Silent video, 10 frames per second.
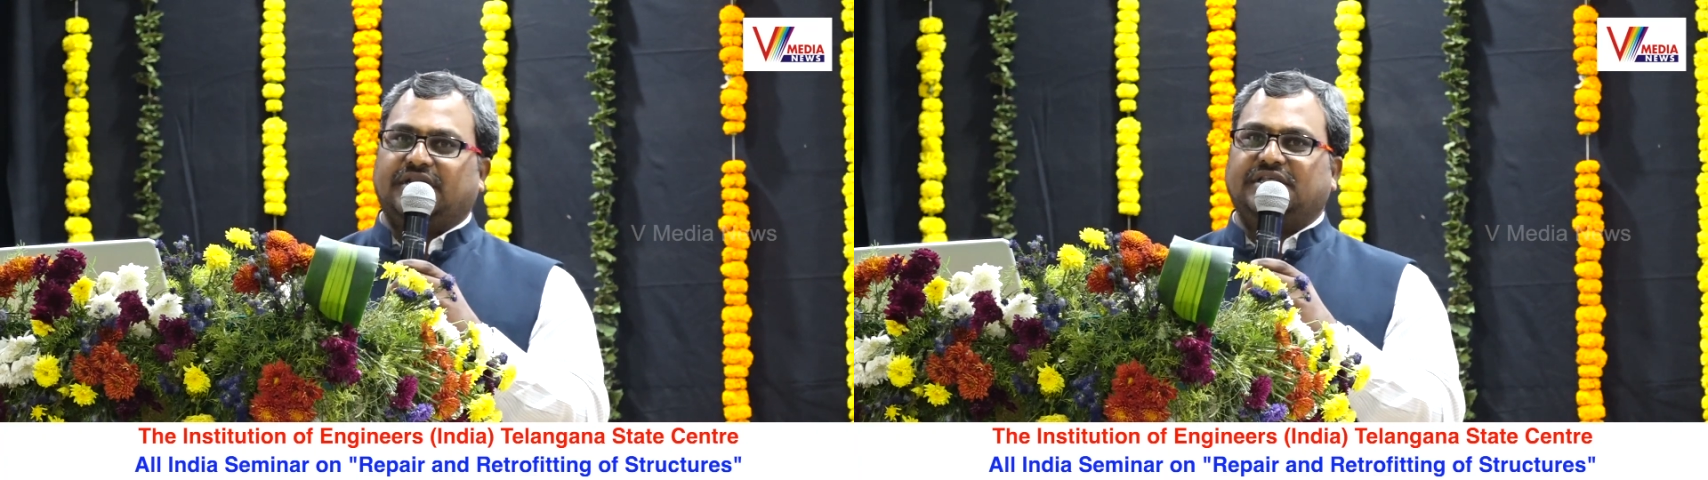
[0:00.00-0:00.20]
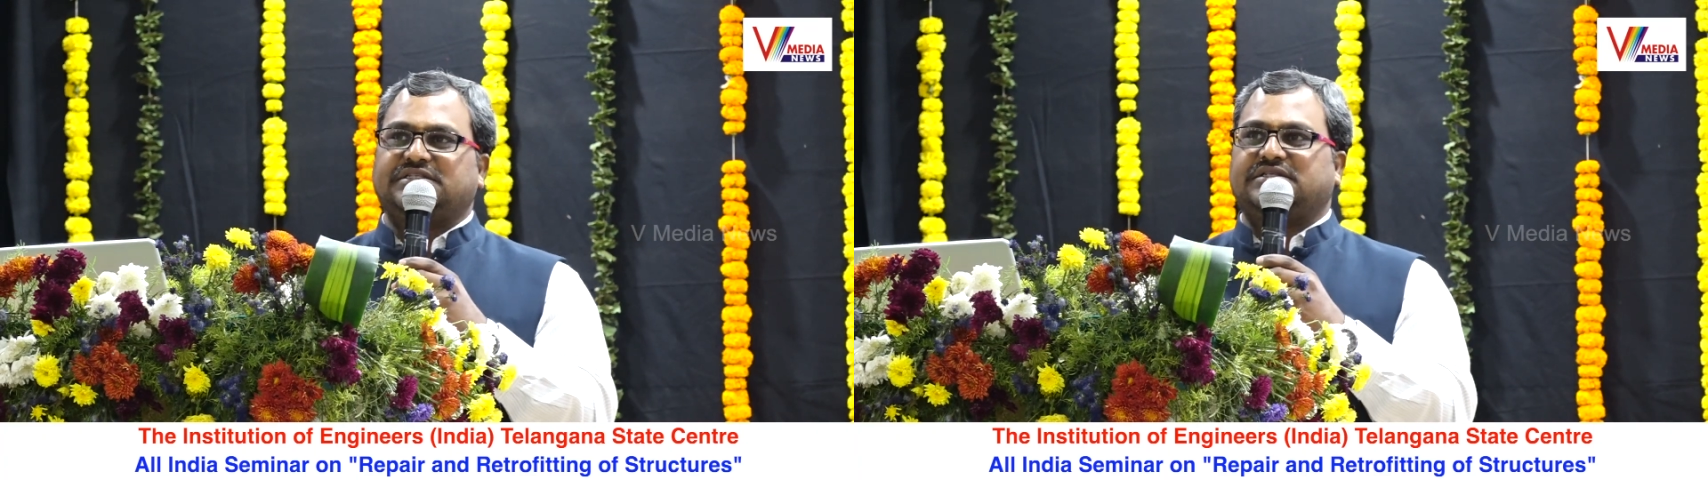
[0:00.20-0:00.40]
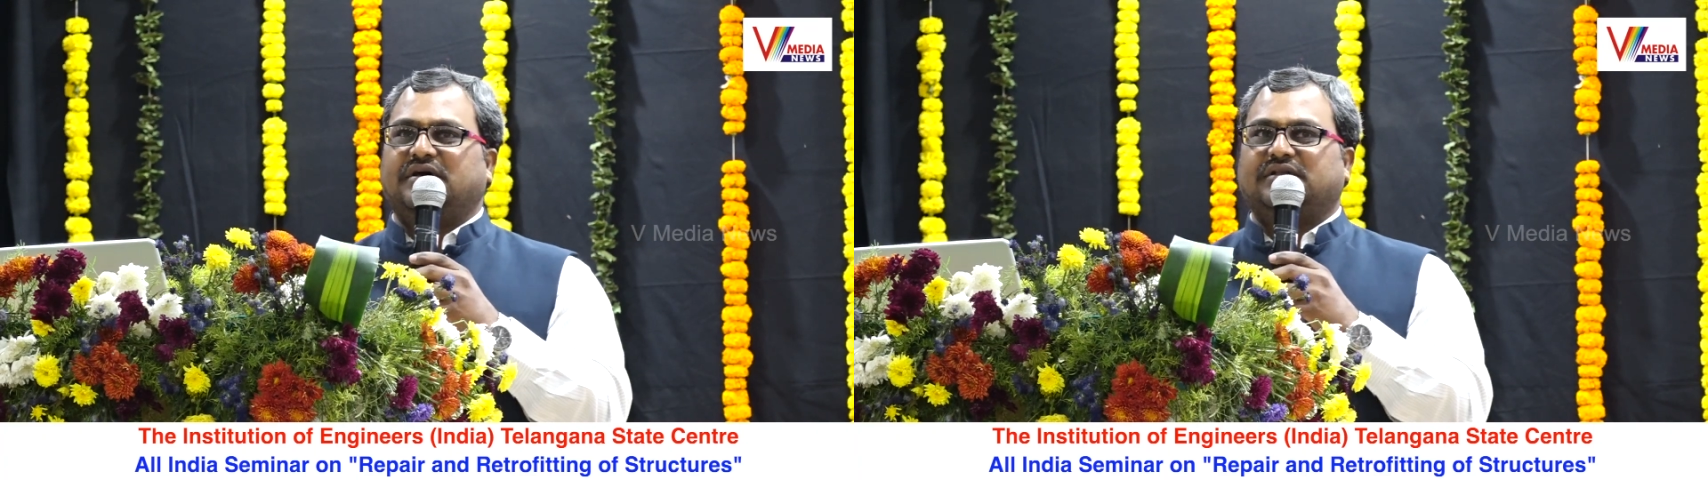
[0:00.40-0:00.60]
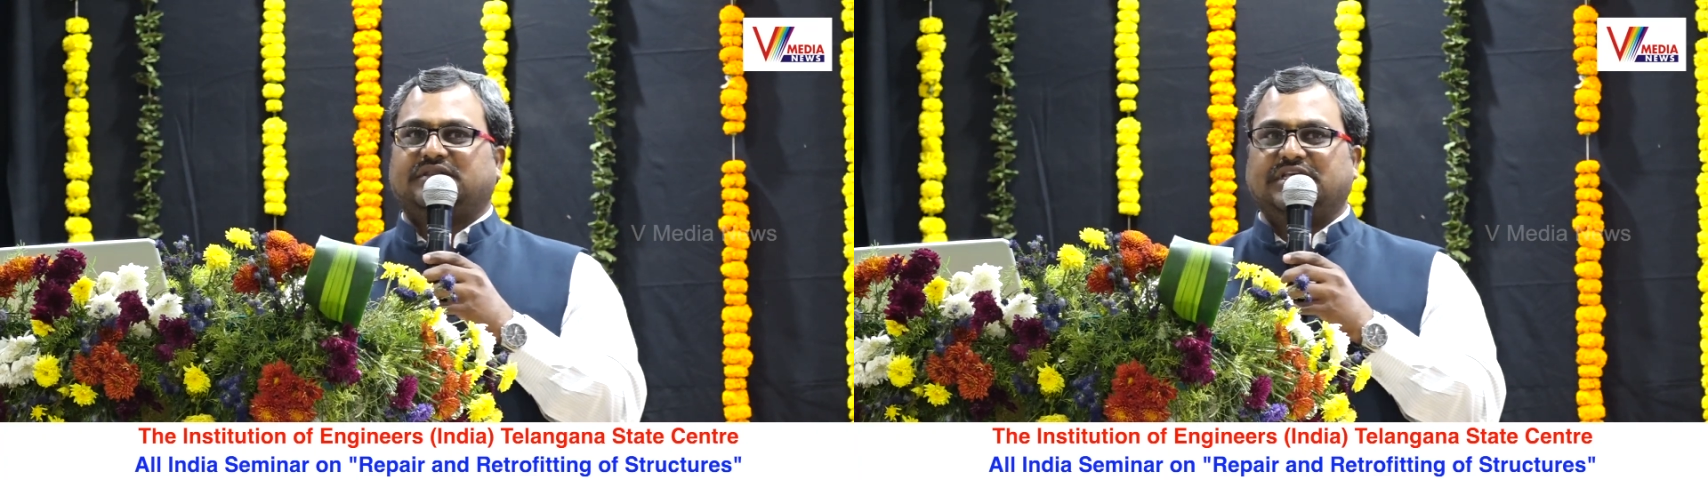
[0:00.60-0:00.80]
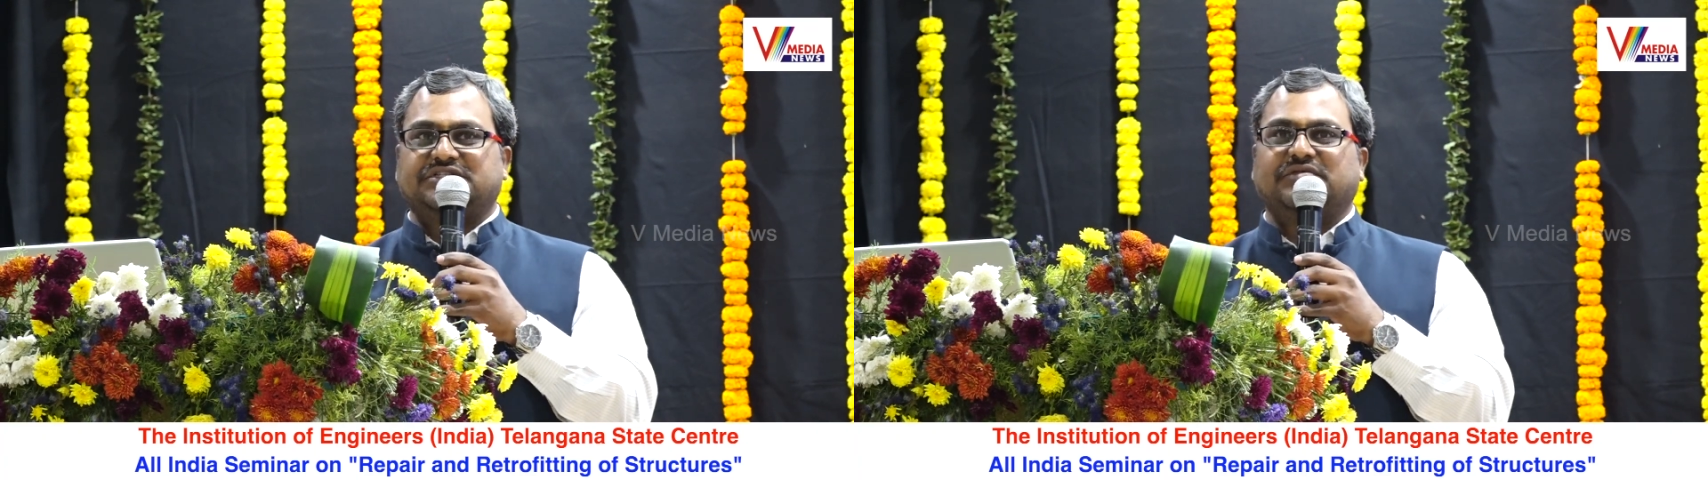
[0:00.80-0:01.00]
these
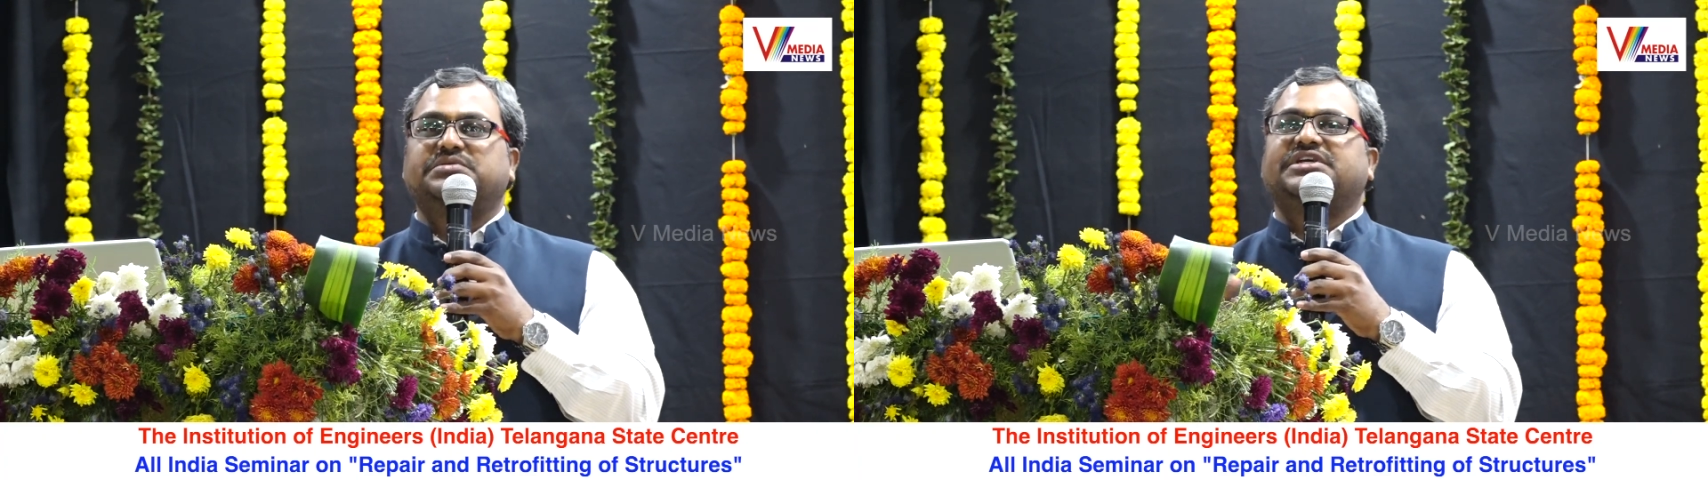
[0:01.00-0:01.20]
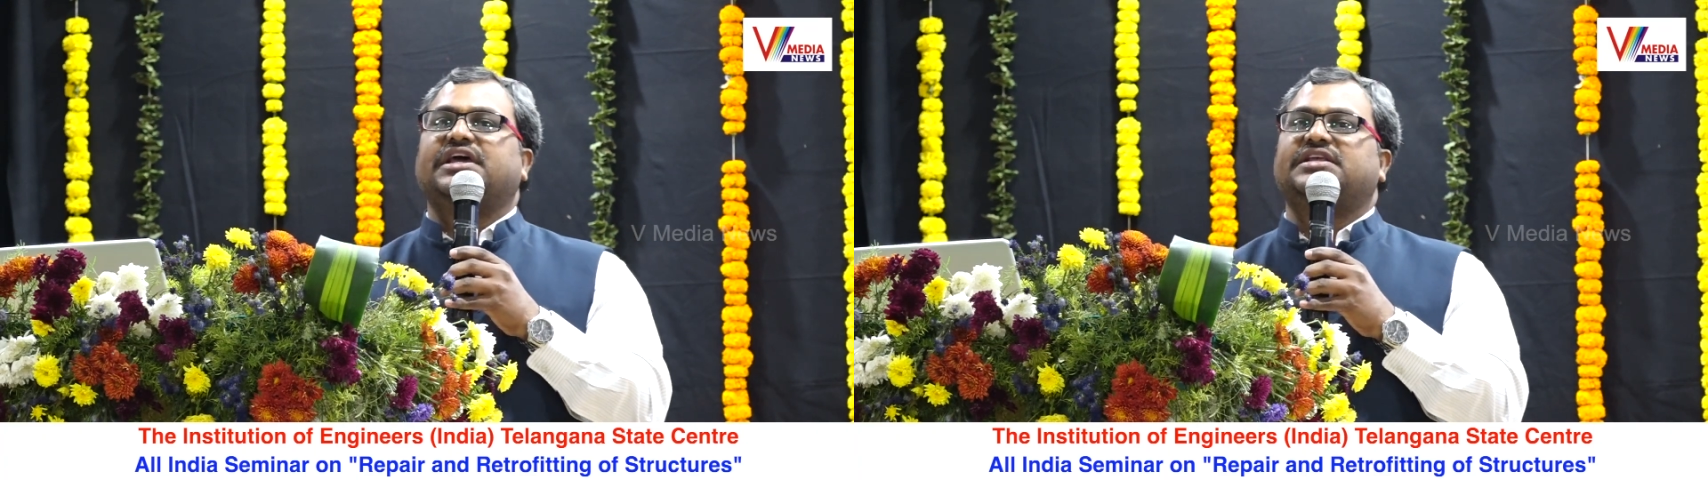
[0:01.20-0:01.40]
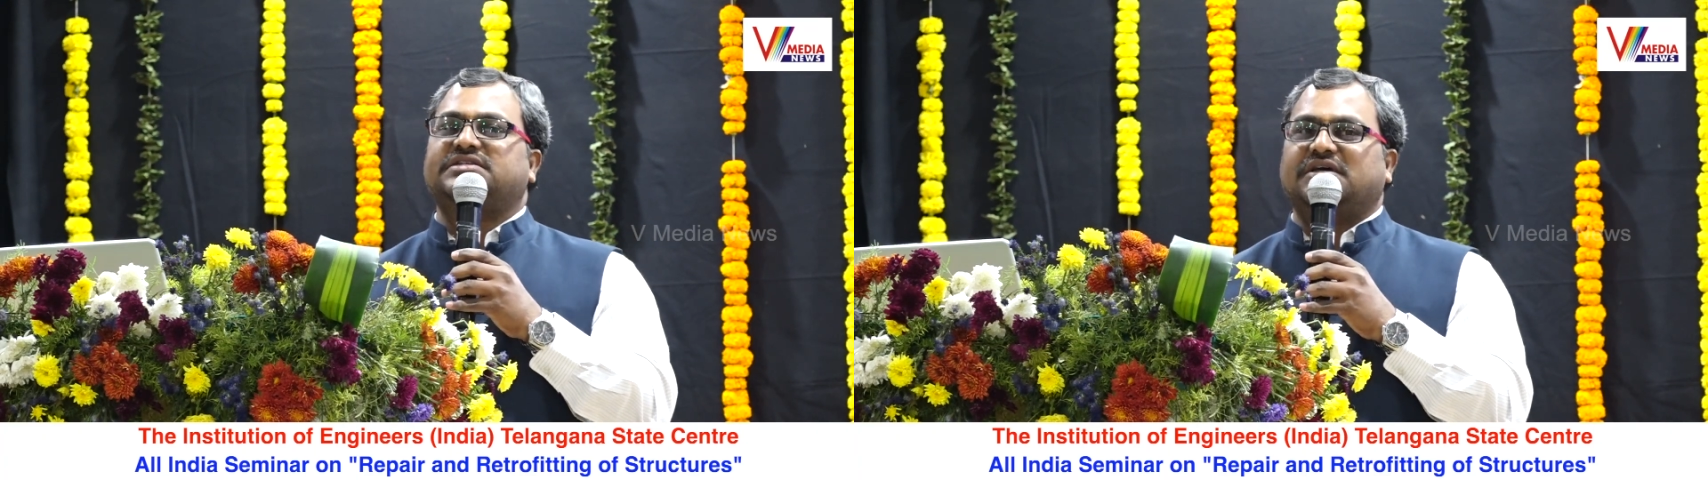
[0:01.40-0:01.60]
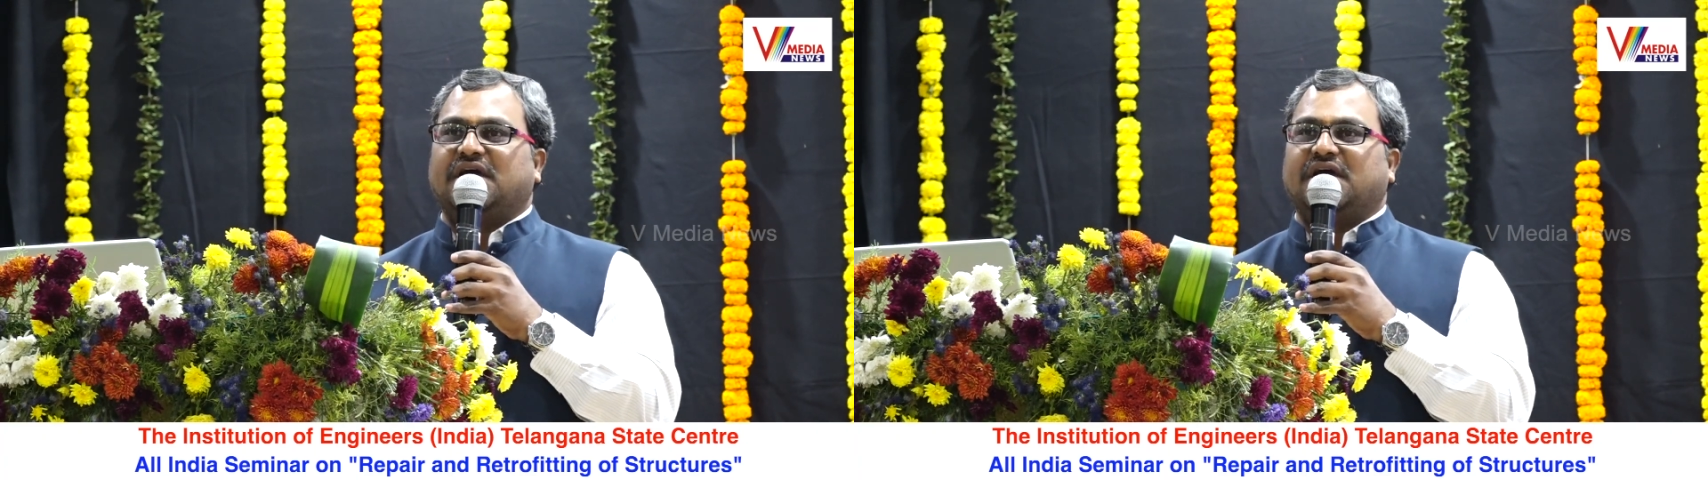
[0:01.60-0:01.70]
things will change,